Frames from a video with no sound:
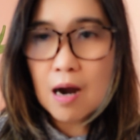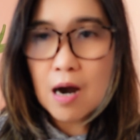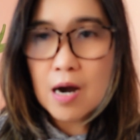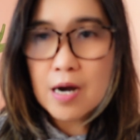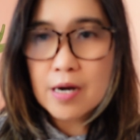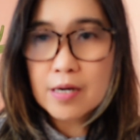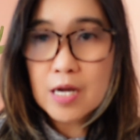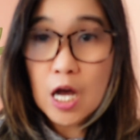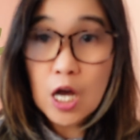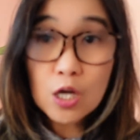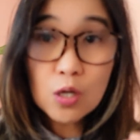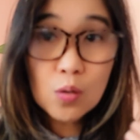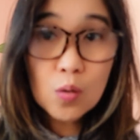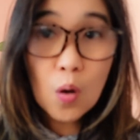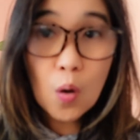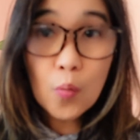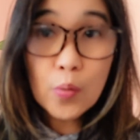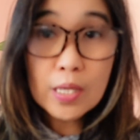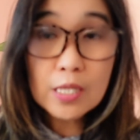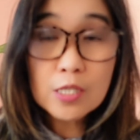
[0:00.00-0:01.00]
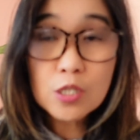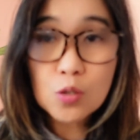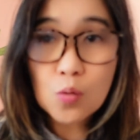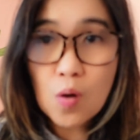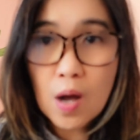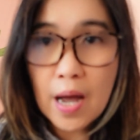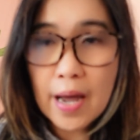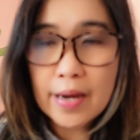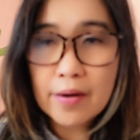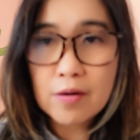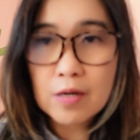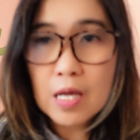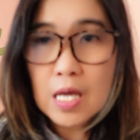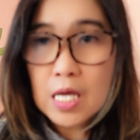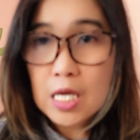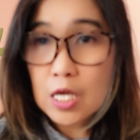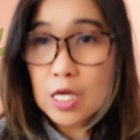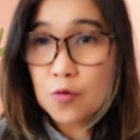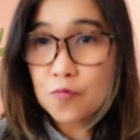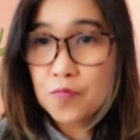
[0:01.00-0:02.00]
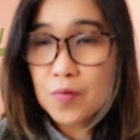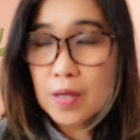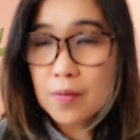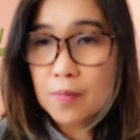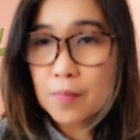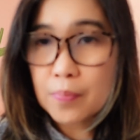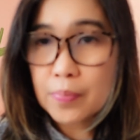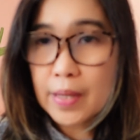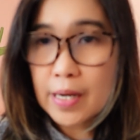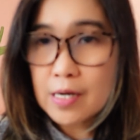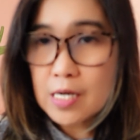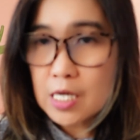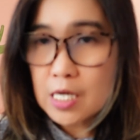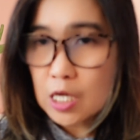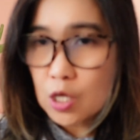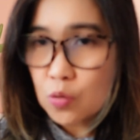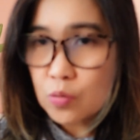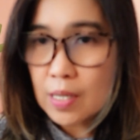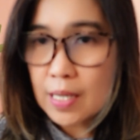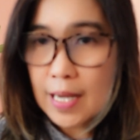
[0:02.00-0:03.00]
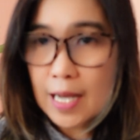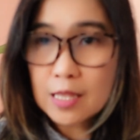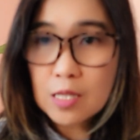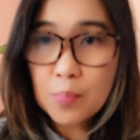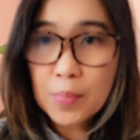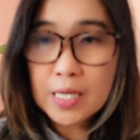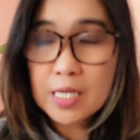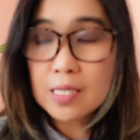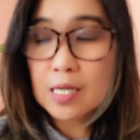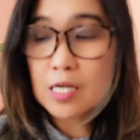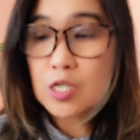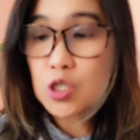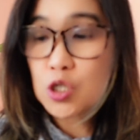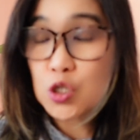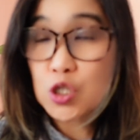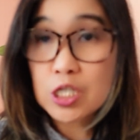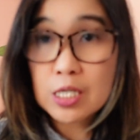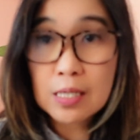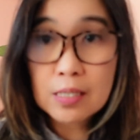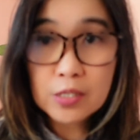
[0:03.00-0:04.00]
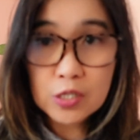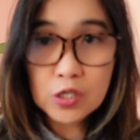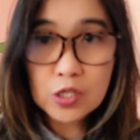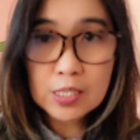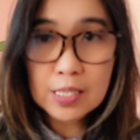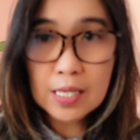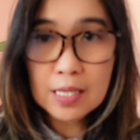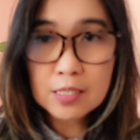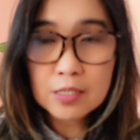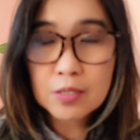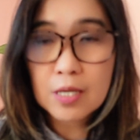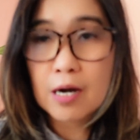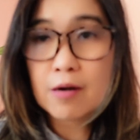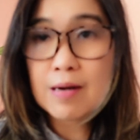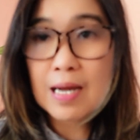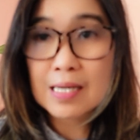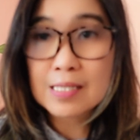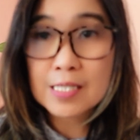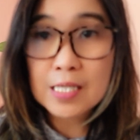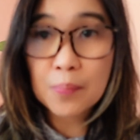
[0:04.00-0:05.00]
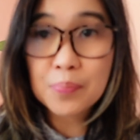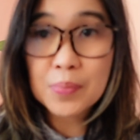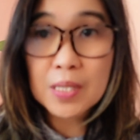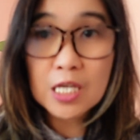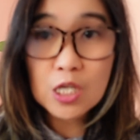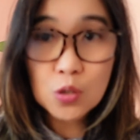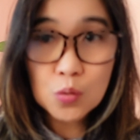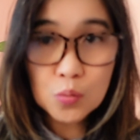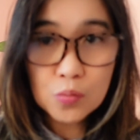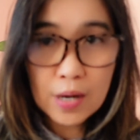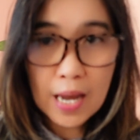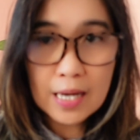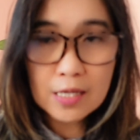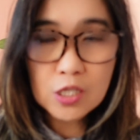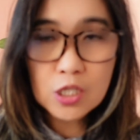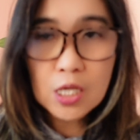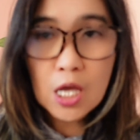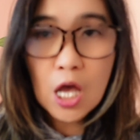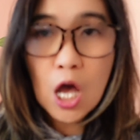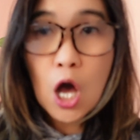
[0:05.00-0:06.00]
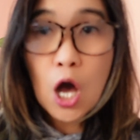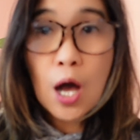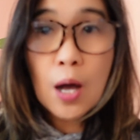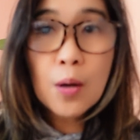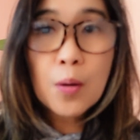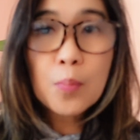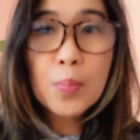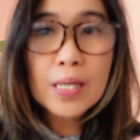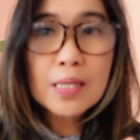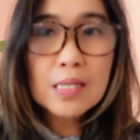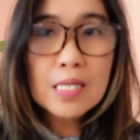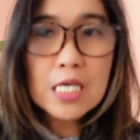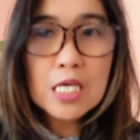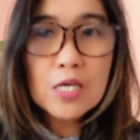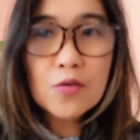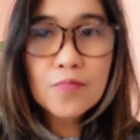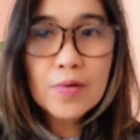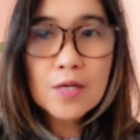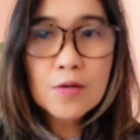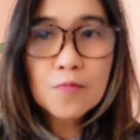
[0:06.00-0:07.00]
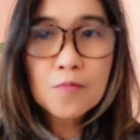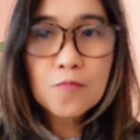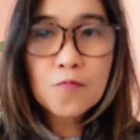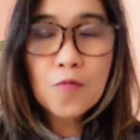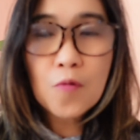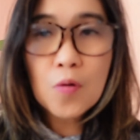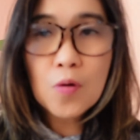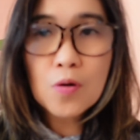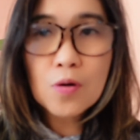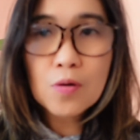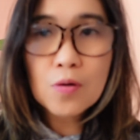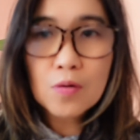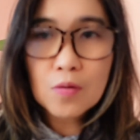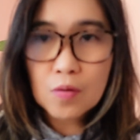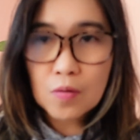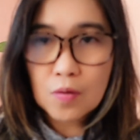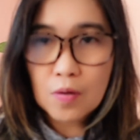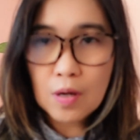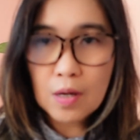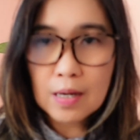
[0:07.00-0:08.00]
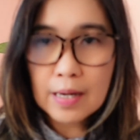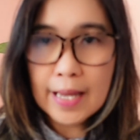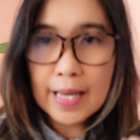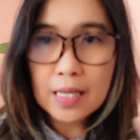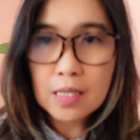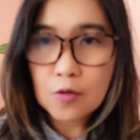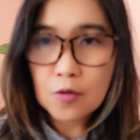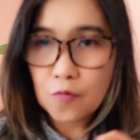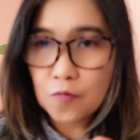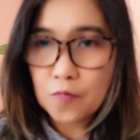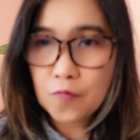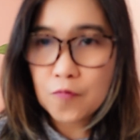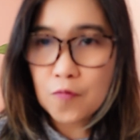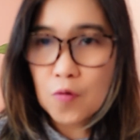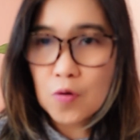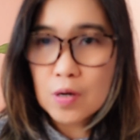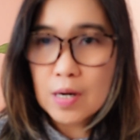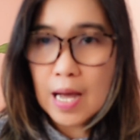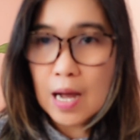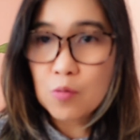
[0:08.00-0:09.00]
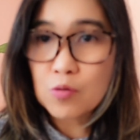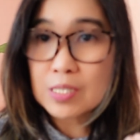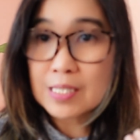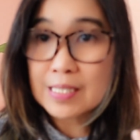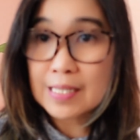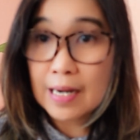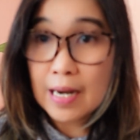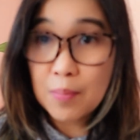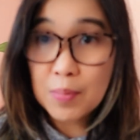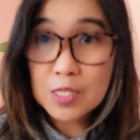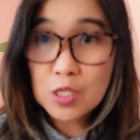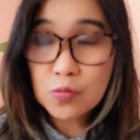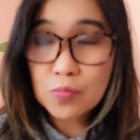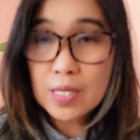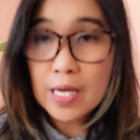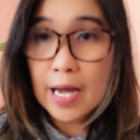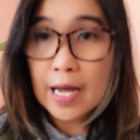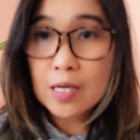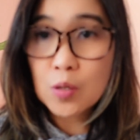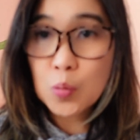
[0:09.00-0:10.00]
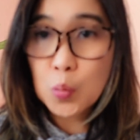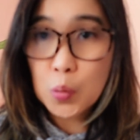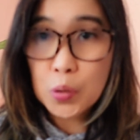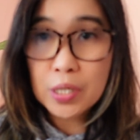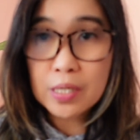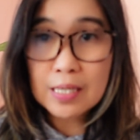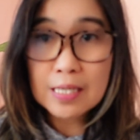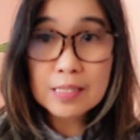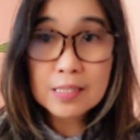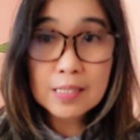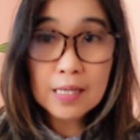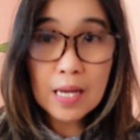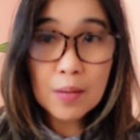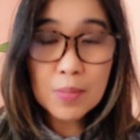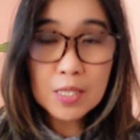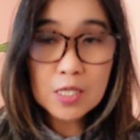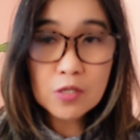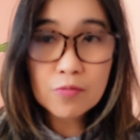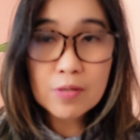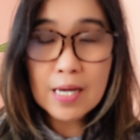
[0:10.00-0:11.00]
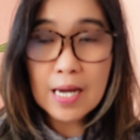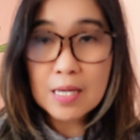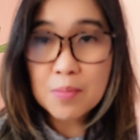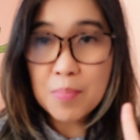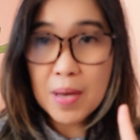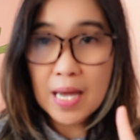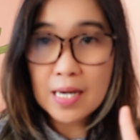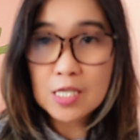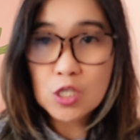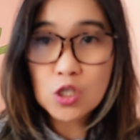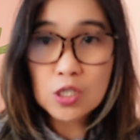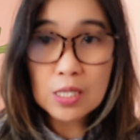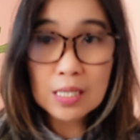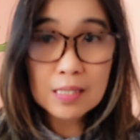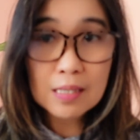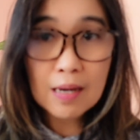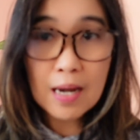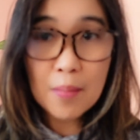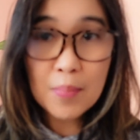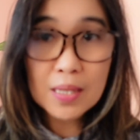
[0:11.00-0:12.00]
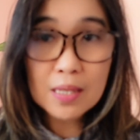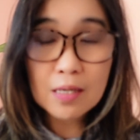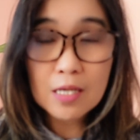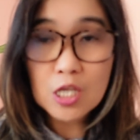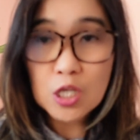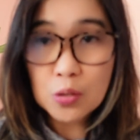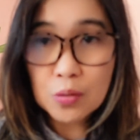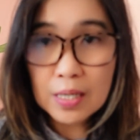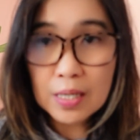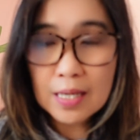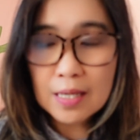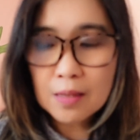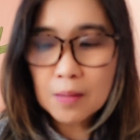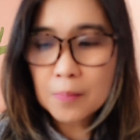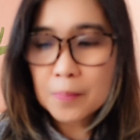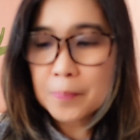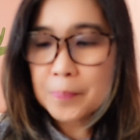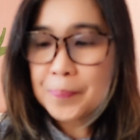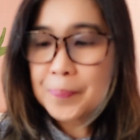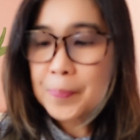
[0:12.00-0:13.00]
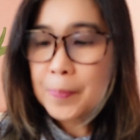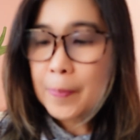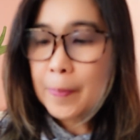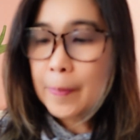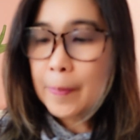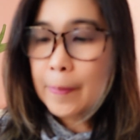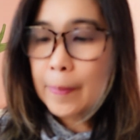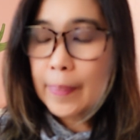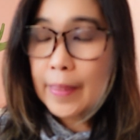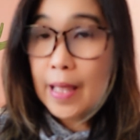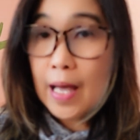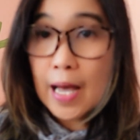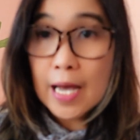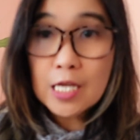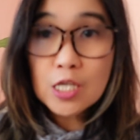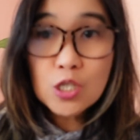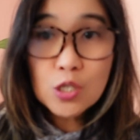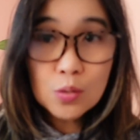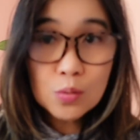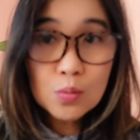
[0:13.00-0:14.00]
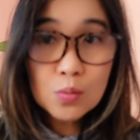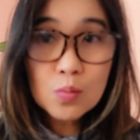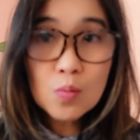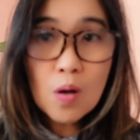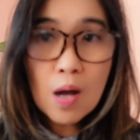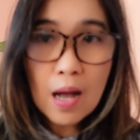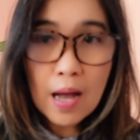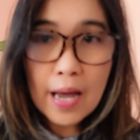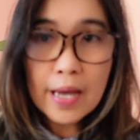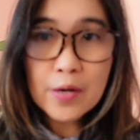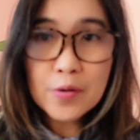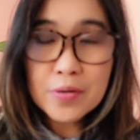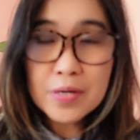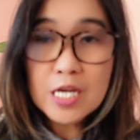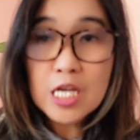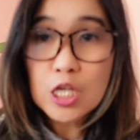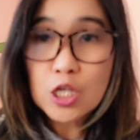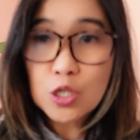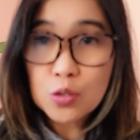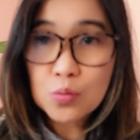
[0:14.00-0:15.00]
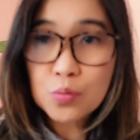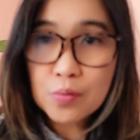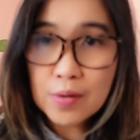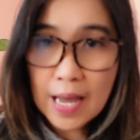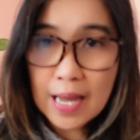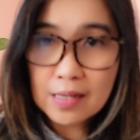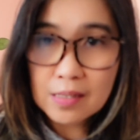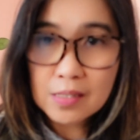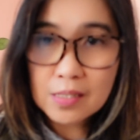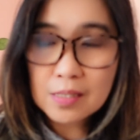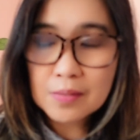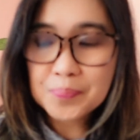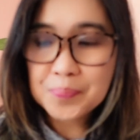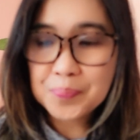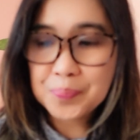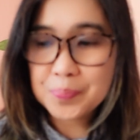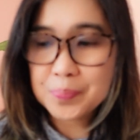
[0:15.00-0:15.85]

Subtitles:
are going to hire. If they're looking at medical surgical nurses, they are accepting new grads. But even for our telemetry, I work in telemetry, I manage a telemetry unit. I do hire new grads.